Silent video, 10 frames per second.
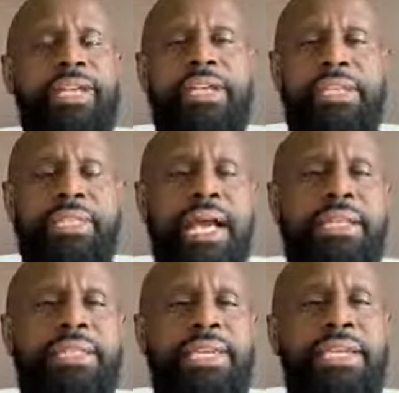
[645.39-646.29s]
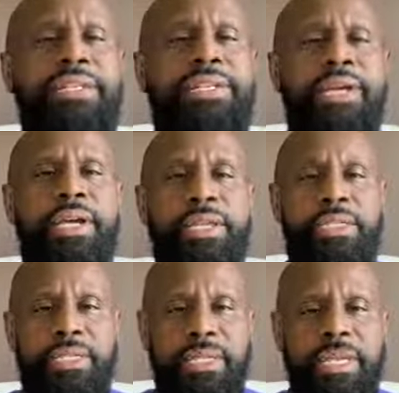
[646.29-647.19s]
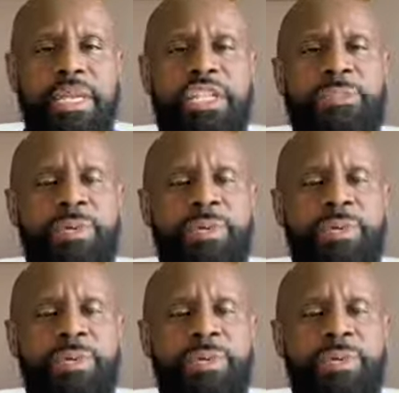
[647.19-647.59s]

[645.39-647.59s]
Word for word: It does not teach sinless